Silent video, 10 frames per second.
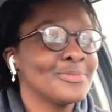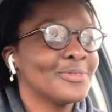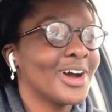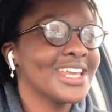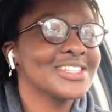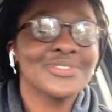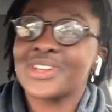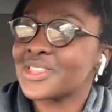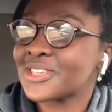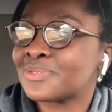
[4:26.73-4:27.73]
wanting to
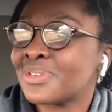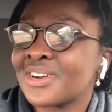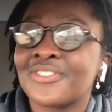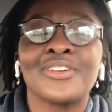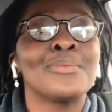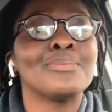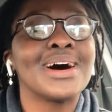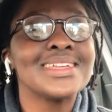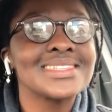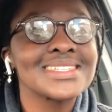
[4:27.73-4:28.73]
read this book for
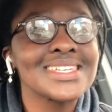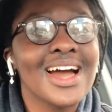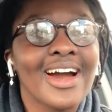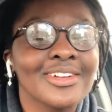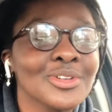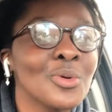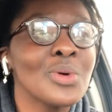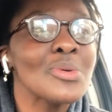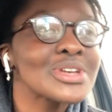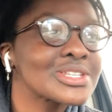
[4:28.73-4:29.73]
months now. I don't know
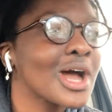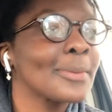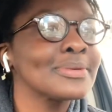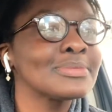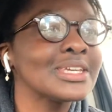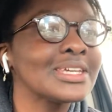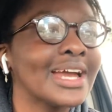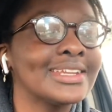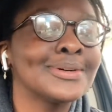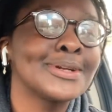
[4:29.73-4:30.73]
what was stopping me. I
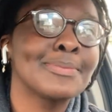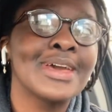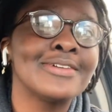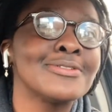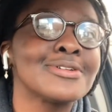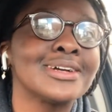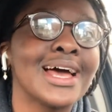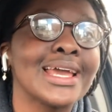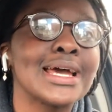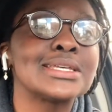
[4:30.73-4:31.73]
didn't want to pay for it,
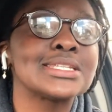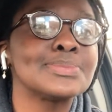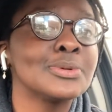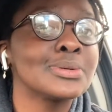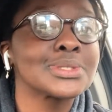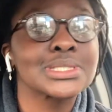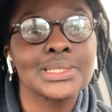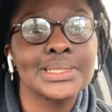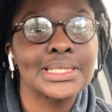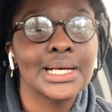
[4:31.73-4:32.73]
I guess. This book was
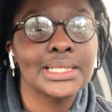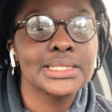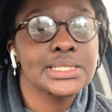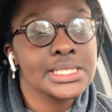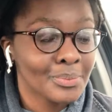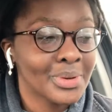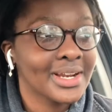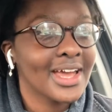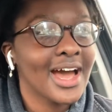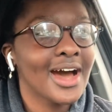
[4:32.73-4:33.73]
$30. But,
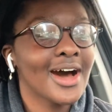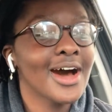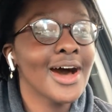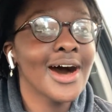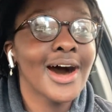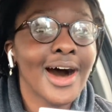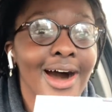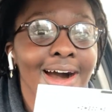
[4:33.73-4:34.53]
oh!